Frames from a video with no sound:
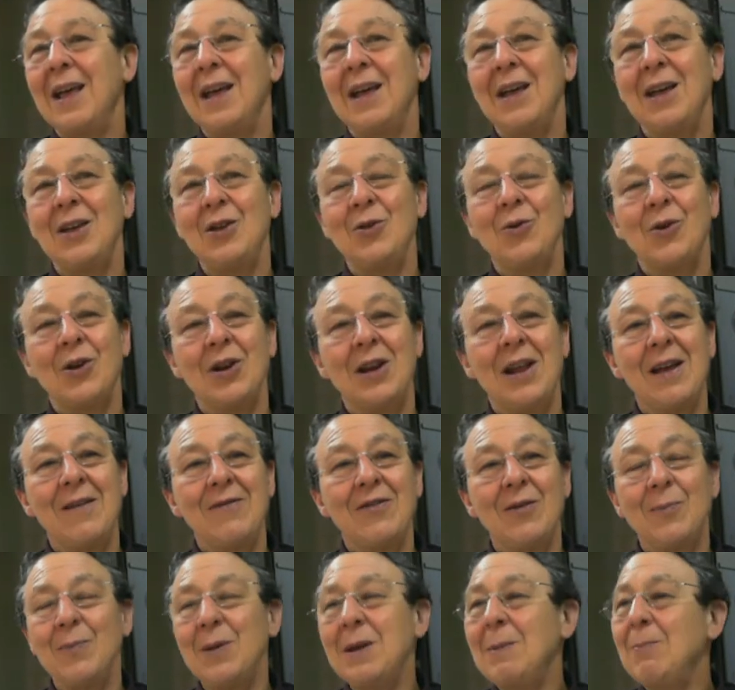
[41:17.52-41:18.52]
You can
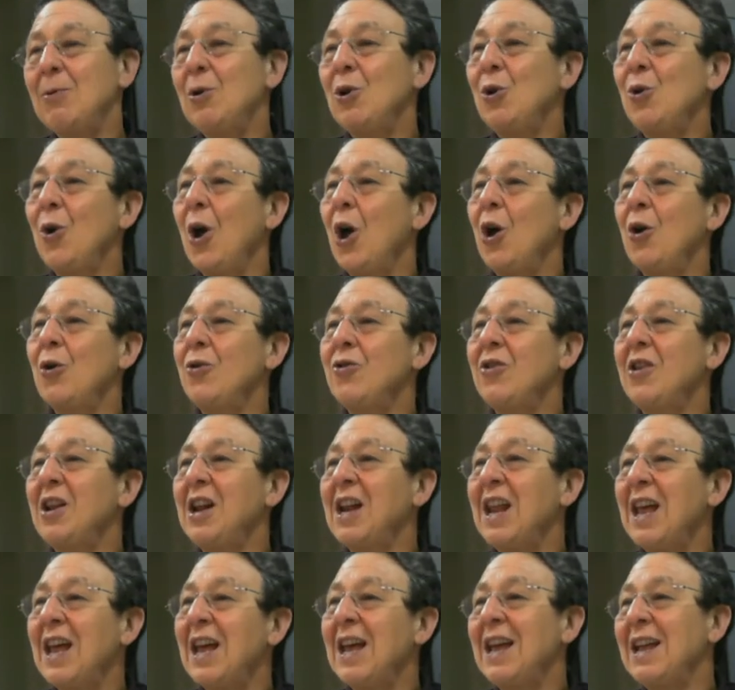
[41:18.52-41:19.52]
have the people who own
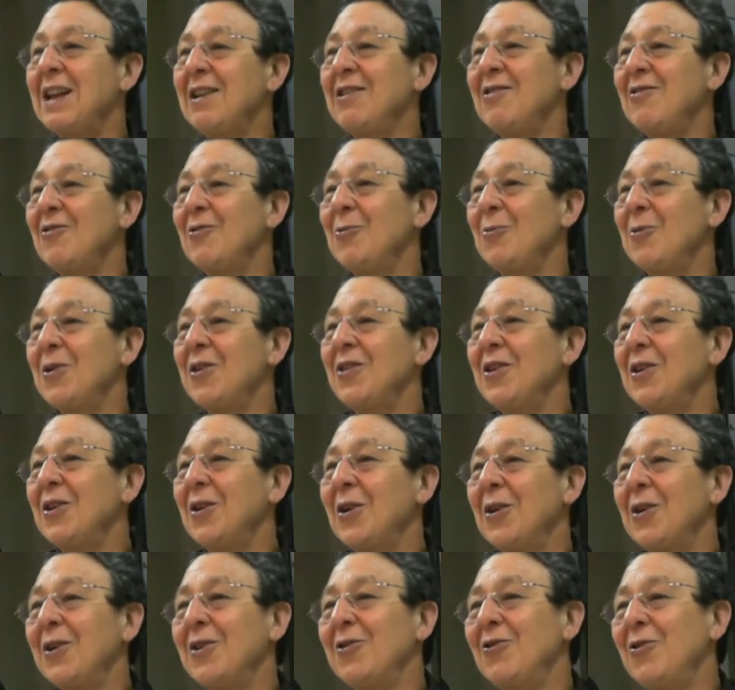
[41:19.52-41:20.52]
the land where they're
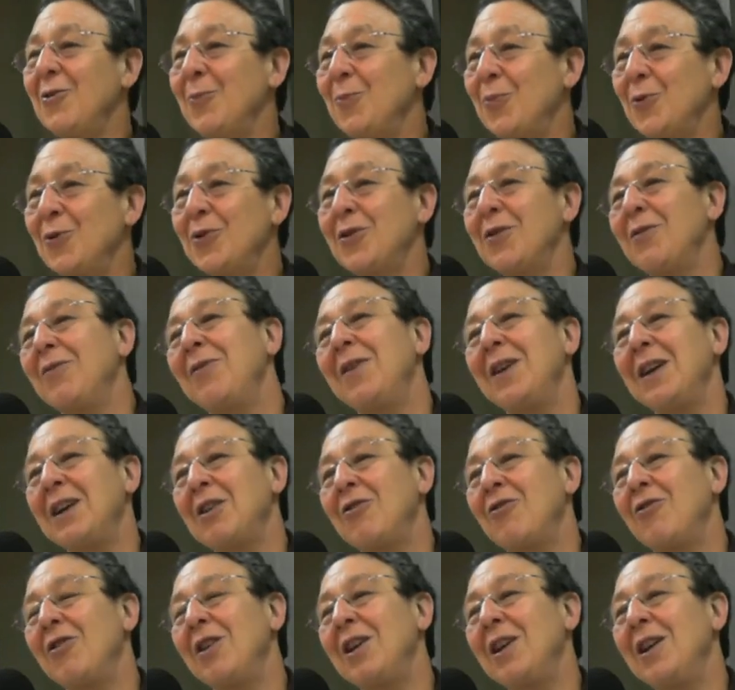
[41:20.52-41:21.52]
going to put the
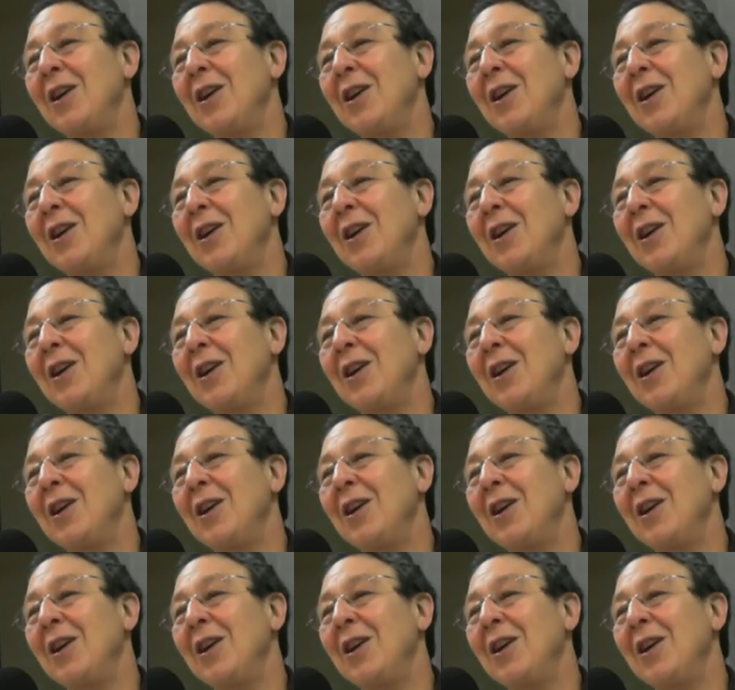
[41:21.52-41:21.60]
factory.